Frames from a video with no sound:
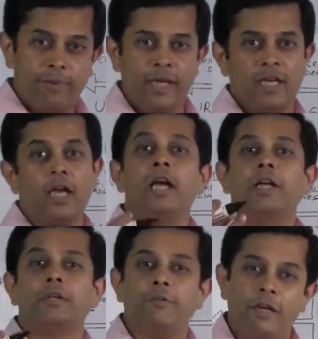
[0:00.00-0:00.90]

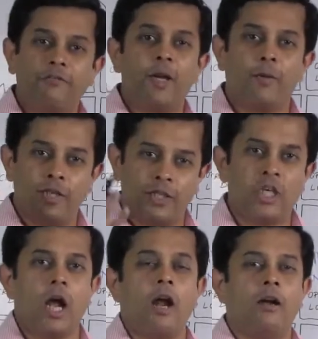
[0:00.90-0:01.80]
big 24-hour
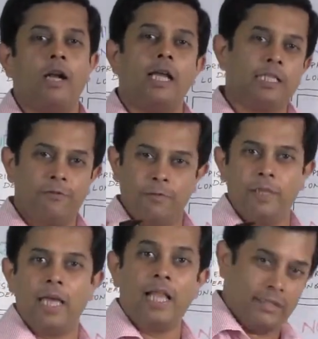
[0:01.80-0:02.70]
jar as
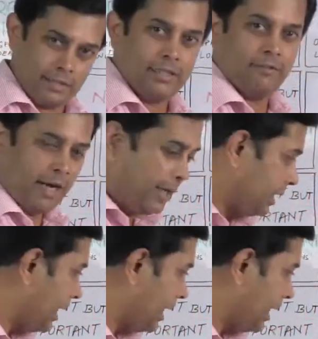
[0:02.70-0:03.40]
everybody else, right?